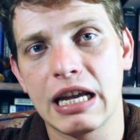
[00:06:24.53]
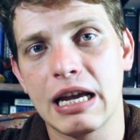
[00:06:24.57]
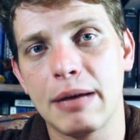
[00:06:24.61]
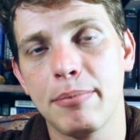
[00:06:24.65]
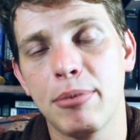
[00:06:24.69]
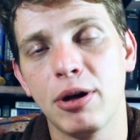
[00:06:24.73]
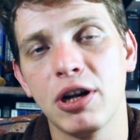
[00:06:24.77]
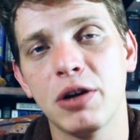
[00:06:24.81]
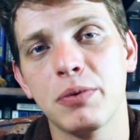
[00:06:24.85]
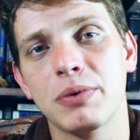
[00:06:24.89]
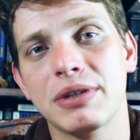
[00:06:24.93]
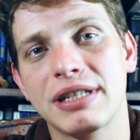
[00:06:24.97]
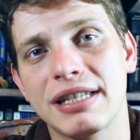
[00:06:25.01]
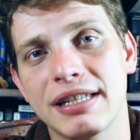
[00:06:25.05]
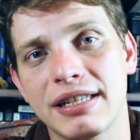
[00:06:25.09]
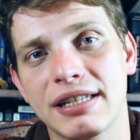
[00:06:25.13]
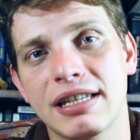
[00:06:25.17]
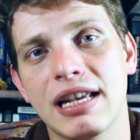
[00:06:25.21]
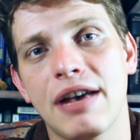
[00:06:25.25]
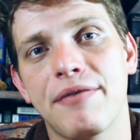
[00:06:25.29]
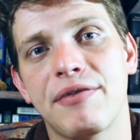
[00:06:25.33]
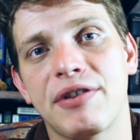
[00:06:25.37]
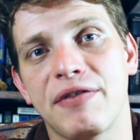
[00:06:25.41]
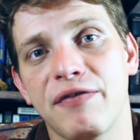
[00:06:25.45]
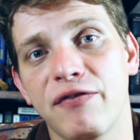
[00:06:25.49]
Ebola was
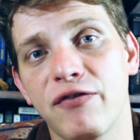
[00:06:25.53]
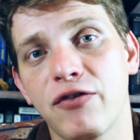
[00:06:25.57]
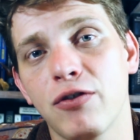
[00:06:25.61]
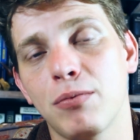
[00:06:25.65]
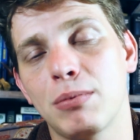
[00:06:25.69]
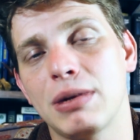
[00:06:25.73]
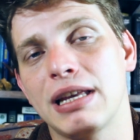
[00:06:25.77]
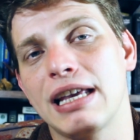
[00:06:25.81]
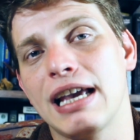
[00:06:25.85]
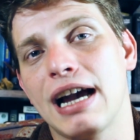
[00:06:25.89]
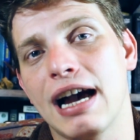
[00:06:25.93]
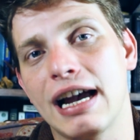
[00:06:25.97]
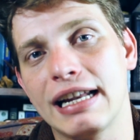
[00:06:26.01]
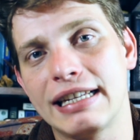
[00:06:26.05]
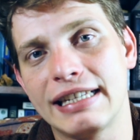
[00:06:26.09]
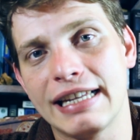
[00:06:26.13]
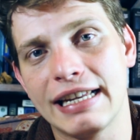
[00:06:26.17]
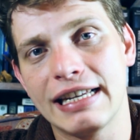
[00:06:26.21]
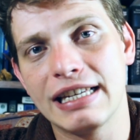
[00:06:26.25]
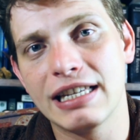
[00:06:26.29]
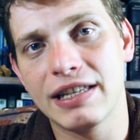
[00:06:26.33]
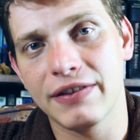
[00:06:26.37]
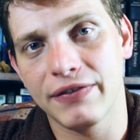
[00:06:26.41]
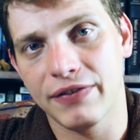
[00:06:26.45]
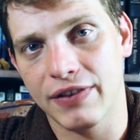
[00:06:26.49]
discovered and formally
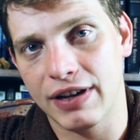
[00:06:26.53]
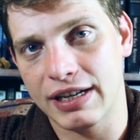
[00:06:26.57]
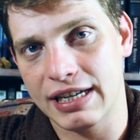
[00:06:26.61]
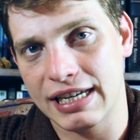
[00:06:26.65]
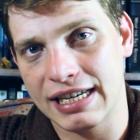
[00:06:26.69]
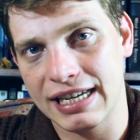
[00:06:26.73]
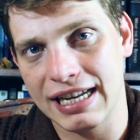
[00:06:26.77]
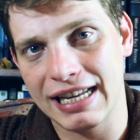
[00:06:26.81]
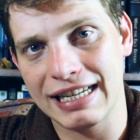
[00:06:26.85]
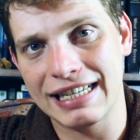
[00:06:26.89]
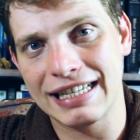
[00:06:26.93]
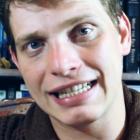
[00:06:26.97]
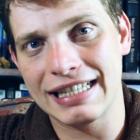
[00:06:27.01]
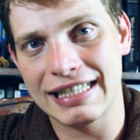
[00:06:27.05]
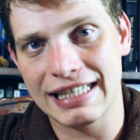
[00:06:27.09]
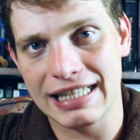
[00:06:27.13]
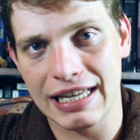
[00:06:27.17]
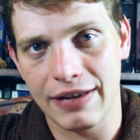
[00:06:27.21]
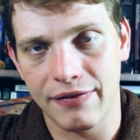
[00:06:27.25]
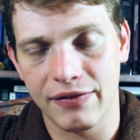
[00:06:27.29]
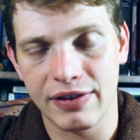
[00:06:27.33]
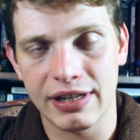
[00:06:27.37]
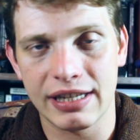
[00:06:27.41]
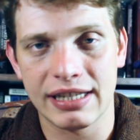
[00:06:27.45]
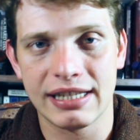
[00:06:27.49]
identified in
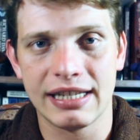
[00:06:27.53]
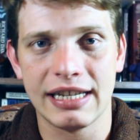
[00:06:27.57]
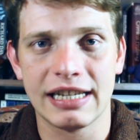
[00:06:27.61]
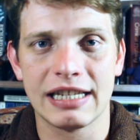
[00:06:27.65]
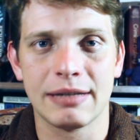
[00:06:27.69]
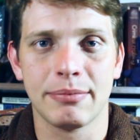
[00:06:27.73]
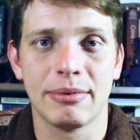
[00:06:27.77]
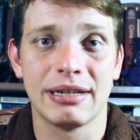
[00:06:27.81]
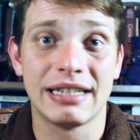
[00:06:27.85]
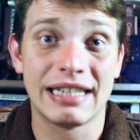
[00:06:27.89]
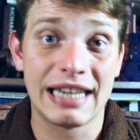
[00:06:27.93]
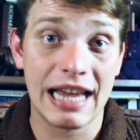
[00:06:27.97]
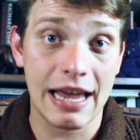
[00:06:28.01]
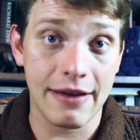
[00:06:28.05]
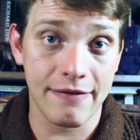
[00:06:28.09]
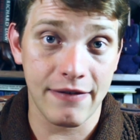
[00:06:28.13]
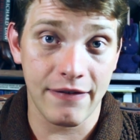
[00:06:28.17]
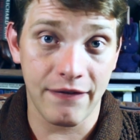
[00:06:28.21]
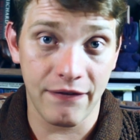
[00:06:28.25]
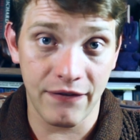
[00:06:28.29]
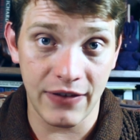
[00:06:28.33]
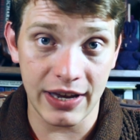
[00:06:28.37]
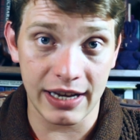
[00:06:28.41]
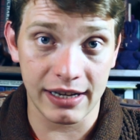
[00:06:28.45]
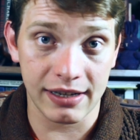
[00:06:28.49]
1976 by
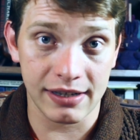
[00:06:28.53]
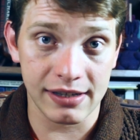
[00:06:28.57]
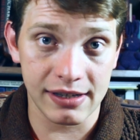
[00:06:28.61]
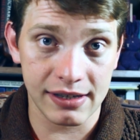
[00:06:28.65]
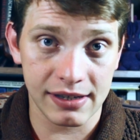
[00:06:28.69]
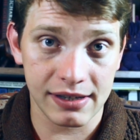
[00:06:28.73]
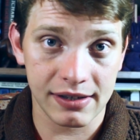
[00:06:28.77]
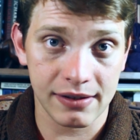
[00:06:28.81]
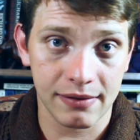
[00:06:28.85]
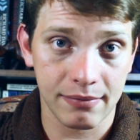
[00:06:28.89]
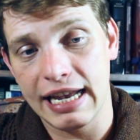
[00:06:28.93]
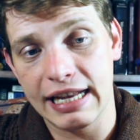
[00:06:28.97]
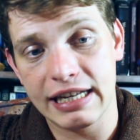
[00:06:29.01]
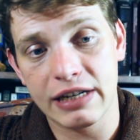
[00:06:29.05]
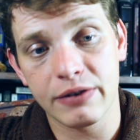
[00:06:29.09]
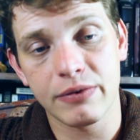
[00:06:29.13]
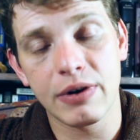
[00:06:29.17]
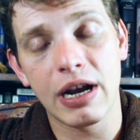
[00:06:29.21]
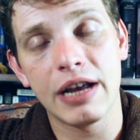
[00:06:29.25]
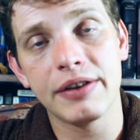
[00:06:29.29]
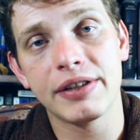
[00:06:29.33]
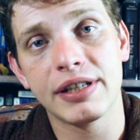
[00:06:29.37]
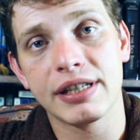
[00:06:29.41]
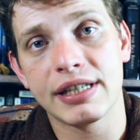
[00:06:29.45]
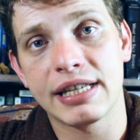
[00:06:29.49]
David Finks. It
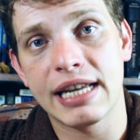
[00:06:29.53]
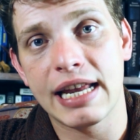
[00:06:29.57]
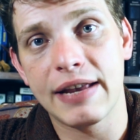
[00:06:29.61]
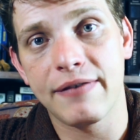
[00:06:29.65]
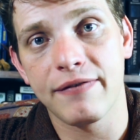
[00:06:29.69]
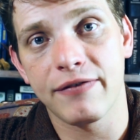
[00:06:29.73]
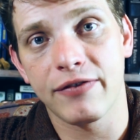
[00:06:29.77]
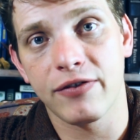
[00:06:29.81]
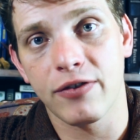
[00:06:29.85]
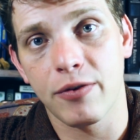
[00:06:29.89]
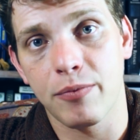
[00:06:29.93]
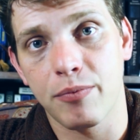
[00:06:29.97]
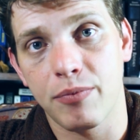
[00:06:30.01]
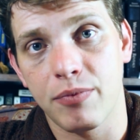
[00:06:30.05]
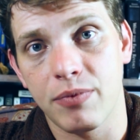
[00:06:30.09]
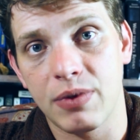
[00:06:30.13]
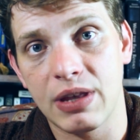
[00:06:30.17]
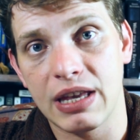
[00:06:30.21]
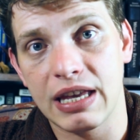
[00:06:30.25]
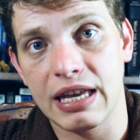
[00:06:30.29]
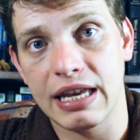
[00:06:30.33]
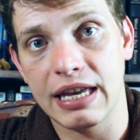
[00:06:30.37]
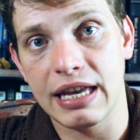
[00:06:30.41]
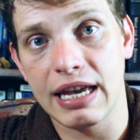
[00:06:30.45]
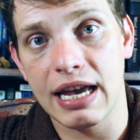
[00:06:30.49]
derives its name from
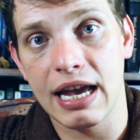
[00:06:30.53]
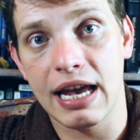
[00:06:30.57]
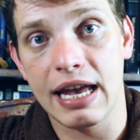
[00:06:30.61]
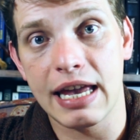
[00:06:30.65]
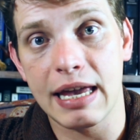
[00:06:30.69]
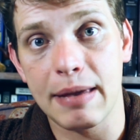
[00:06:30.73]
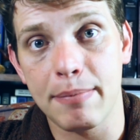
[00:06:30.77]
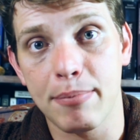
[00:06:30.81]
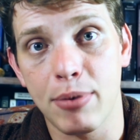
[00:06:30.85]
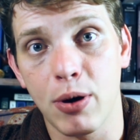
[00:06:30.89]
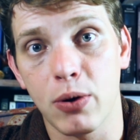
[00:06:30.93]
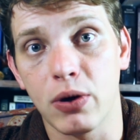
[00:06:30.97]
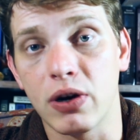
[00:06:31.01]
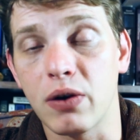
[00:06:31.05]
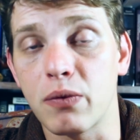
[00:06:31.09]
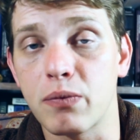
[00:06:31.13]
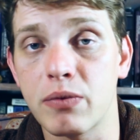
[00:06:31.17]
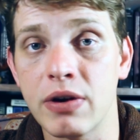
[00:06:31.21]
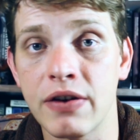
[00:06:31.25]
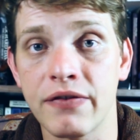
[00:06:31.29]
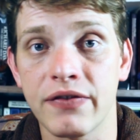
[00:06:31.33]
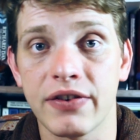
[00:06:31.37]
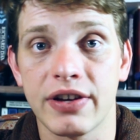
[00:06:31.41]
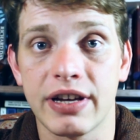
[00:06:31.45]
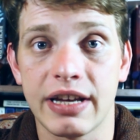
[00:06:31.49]
the Ebola
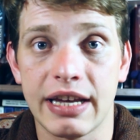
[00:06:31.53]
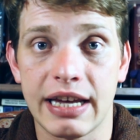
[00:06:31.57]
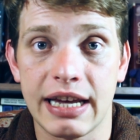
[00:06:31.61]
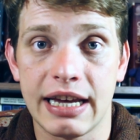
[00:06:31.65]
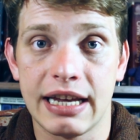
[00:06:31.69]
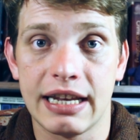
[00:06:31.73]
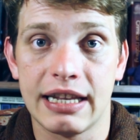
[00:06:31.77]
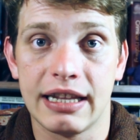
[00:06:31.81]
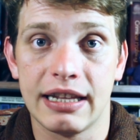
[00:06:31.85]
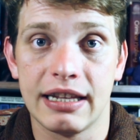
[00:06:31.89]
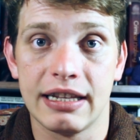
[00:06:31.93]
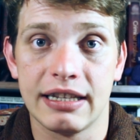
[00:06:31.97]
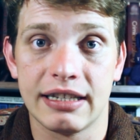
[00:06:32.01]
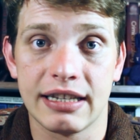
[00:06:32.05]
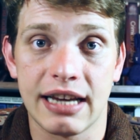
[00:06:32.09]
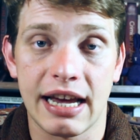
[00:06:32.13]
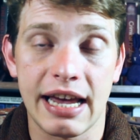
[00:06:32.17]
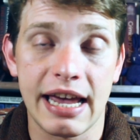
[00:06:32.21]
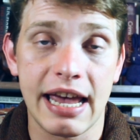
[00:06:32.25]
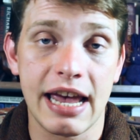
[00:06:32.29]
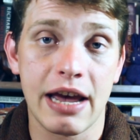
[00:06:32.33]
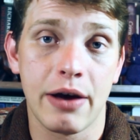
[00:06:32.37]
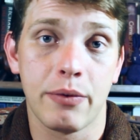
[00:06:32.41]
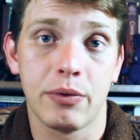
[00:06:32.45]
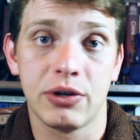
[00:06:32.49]
River in
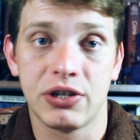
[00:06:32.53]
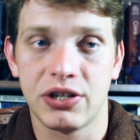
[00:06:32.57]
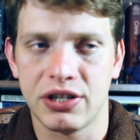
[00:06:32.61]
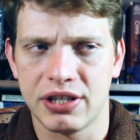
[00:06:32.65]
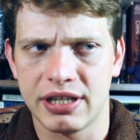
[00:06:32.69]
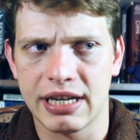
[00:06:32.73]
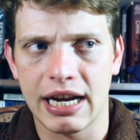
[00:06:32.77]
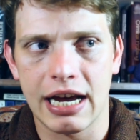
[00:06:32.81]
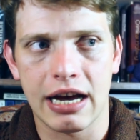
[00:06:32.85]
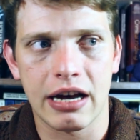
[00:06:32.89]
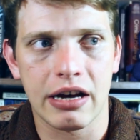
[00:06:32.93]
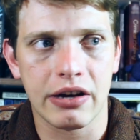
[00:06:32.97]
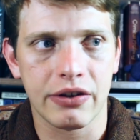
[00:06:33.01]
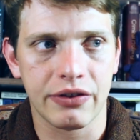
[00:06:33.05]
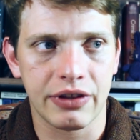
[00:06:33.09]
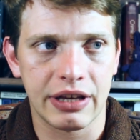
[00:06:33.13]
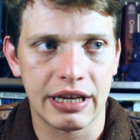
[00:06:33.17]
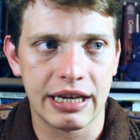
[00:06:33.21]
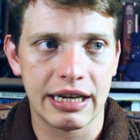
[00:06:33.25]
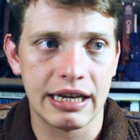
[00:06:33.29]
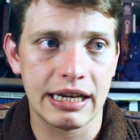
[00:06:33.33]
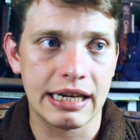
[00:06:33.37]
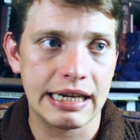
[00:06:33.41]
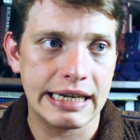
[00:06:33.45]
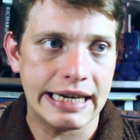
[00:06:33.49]
Zaire, which is now
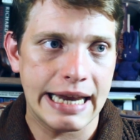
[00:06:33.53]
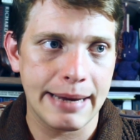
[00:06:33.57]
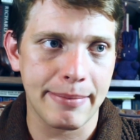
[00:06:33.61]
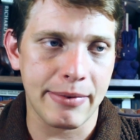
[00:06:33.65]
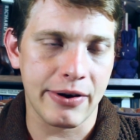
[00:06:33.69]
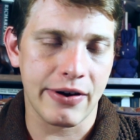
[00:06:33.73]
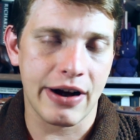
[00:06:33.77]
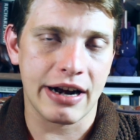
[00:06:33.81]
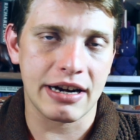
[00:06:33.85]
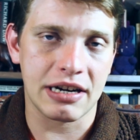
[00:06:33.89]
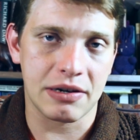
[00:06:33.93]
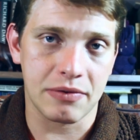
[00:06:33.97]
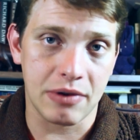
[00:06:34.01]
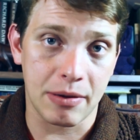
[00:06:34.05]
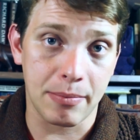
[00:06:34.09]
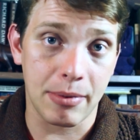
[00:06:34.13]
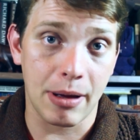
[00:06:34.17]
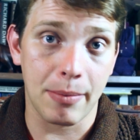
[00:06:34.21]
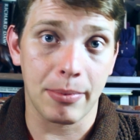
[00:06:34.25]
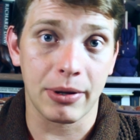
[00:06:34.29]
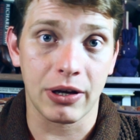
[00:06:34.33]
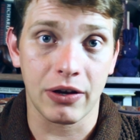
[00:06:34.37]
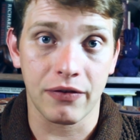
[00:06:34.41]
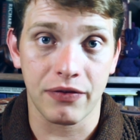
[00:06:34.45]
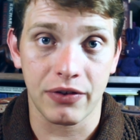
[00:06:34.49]
the Democratic
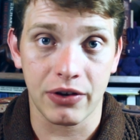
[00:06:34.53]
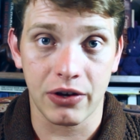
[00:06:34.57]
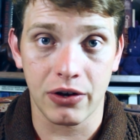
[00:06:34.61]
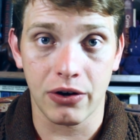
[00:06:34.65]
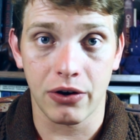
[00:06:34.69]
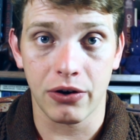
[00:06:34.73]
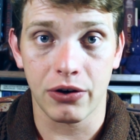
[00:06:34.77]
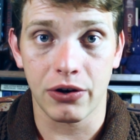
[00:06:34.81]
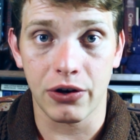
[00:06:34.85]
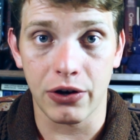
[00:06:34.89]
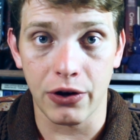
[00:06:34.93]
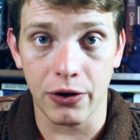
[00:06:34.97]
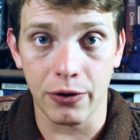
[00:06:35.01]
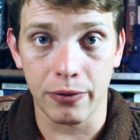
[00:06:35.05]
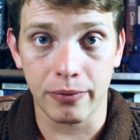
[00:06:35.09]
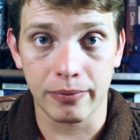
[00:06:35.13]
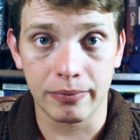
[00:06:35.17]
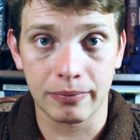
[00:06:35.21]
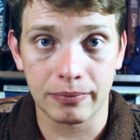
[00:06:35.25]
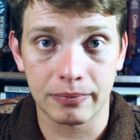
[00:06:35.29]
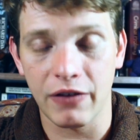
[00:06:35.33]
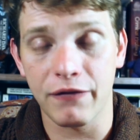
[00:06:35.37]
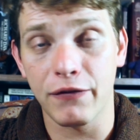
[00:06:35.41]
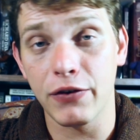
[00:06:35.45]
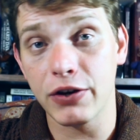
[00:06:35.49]
Republic of the Congo.
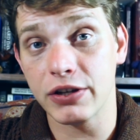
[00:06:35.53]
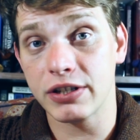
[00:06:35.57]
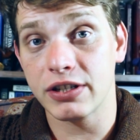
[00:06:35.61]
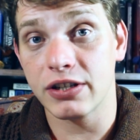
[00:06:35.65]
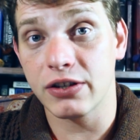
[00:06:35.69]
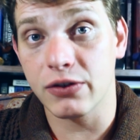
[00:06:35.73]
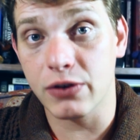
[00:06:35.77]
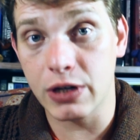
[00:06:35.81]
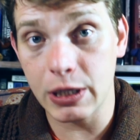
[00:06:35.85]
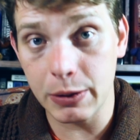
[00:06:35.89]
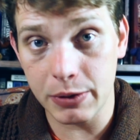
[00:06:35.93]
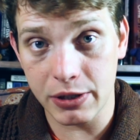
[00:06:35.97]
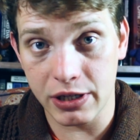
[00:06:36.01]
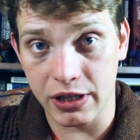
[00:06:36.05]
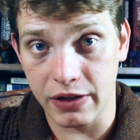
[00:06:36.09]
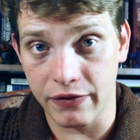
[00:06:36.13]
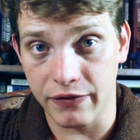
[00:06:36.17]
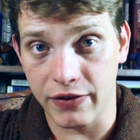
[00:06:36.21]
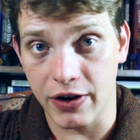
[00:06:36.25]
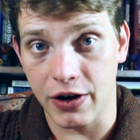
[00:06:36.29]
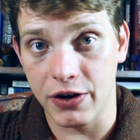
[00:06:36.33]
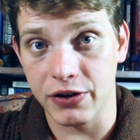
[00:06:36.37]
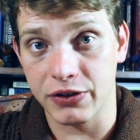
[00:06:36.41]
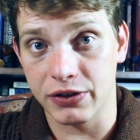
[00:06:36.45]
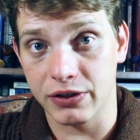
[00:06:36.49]
The first description of
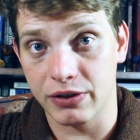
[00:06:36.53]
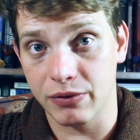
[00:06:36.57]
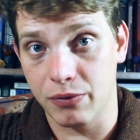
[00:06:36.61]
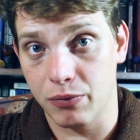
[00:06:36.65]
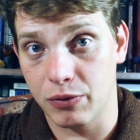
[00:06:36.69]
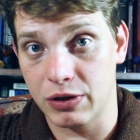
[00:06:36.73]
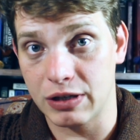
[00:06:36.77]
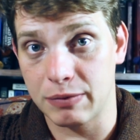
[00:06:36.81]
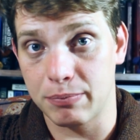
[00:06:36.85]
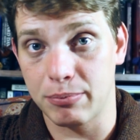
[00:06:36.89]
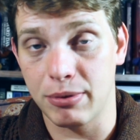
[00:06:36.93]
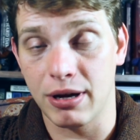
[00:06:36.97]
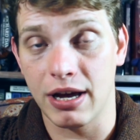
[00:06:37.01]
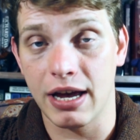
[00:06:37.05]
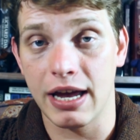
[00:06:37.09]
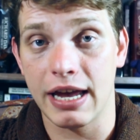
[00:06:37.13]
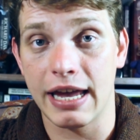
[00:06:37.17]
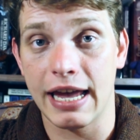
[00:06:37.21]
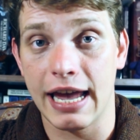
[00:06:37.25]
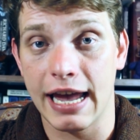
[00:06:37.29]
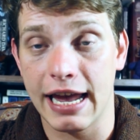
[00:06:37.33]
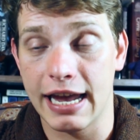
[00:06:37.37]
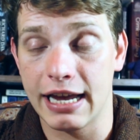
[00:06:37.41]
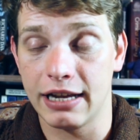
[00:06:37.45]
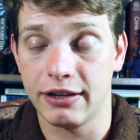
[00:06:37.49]
the virus was
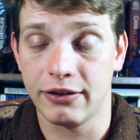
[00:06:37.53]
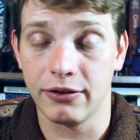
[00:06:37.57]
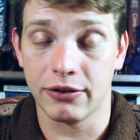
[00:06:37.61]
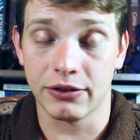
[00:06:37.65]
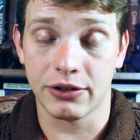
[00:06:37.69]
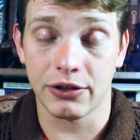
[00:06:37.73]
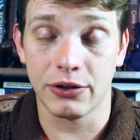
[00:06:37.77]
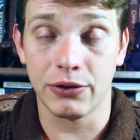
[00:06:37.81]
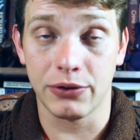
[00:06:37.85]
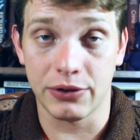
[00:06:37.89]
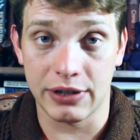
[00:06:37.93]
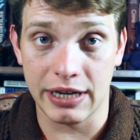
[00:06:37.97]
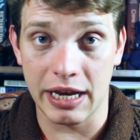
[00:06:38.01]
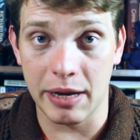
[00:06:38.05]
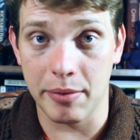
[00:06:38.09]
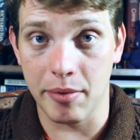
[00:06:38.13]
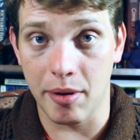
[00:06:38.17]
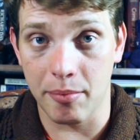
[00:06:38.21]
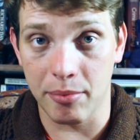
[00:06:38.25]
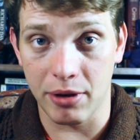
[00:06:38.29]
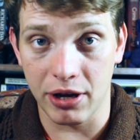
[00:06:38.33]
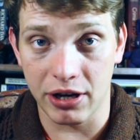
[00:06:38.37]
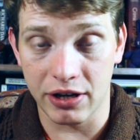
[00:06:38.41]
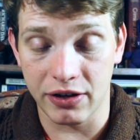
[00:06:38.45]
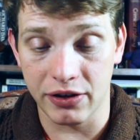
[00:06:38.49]
by a doctor whose name
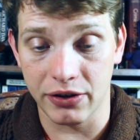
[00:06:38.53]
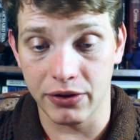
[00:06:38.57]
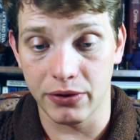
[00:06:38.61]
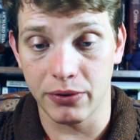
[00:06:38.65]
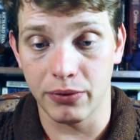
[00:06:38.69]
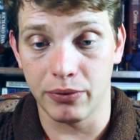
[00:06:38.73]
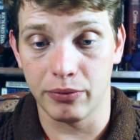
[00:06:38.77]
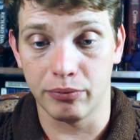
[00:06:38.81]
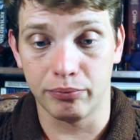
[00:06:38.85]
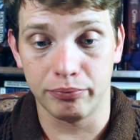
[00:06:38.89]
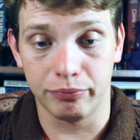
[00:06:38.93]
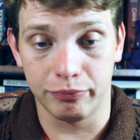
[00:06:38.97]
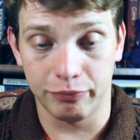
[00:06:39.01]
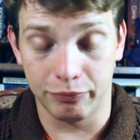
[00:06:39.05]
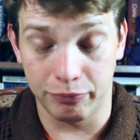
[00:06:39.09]
I'm going to